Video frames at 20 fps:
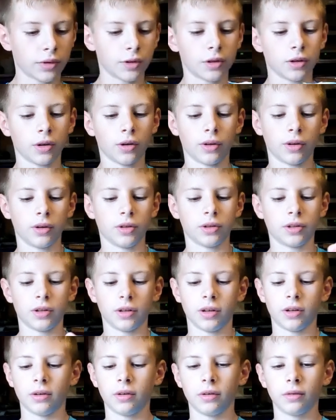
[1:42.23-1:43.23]
So there's
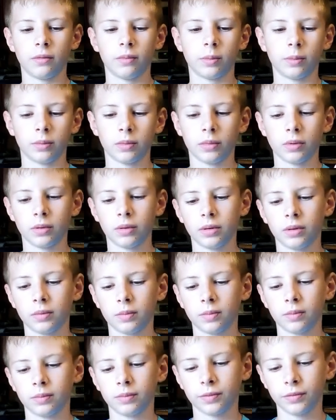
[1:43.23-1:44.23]
a
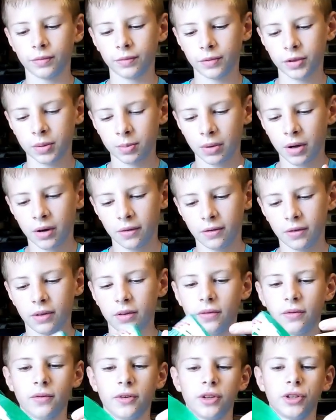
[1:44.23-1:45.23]
spot for
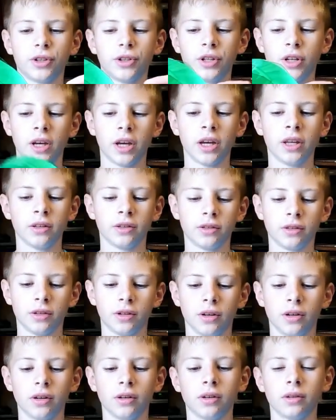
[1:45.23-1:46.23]
the fish to
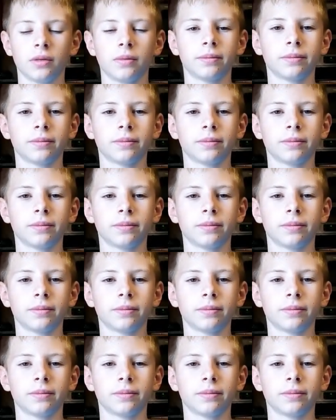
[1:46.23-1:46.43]
enter.